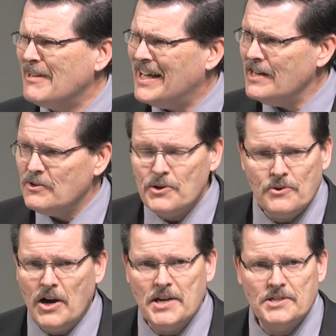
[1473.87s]
I don't know
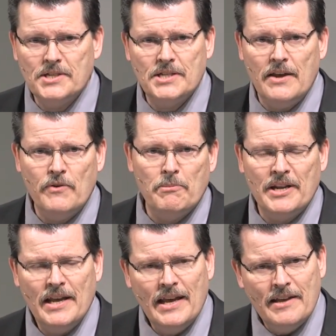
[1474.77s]
Christ as Savior,
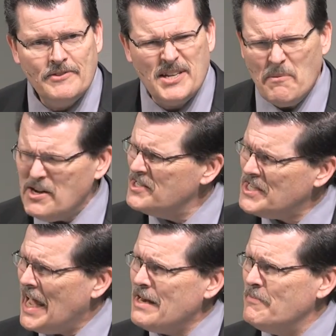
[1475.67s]
but Something
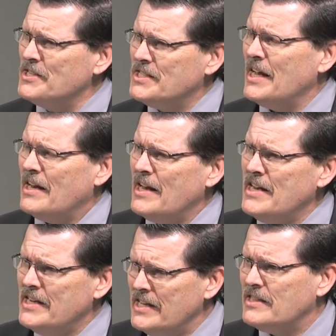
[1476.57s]
inside of me is saying, I
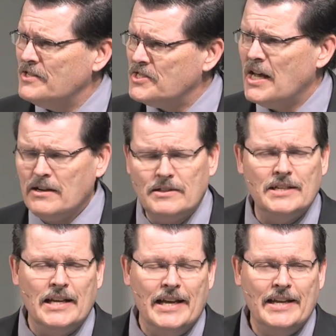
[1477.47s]
need to get this settled
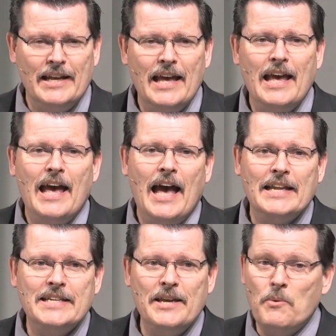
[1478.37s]
tonight. I'll
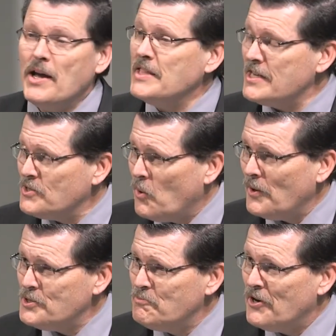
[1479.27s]
tell you what, that's the
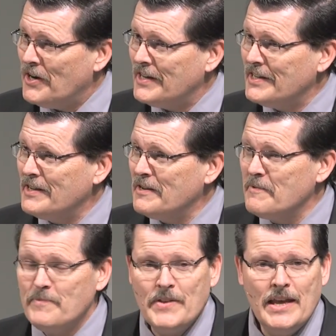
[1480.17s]
Holy Spirit.
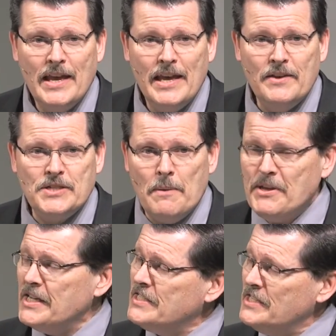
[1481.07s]
If
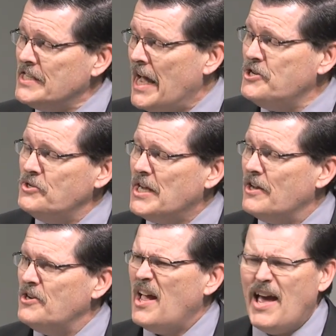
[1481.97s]
something is inside you
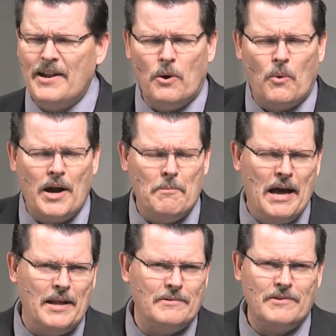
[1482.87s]
telling you, ah, don't worry
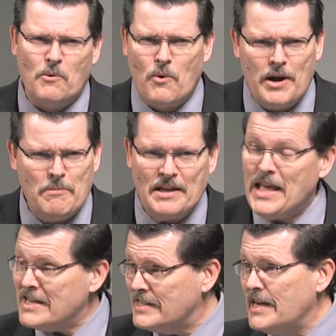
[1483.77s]
about it, don't worry about it,
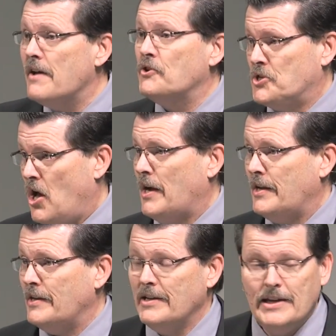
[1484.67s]
that's the devil
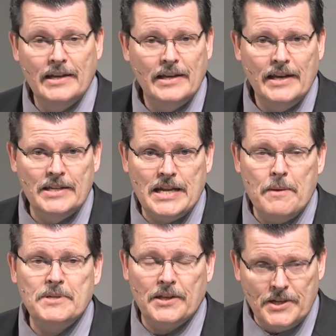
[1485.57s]
talking. It's
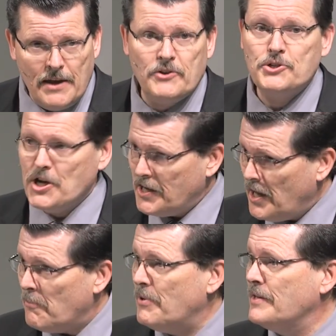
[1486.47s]
time to tell the devil to shut
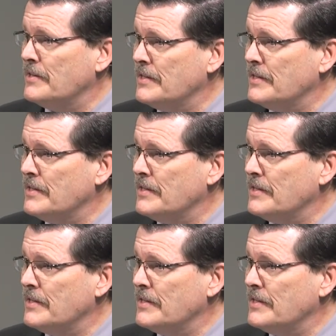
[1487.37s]
up.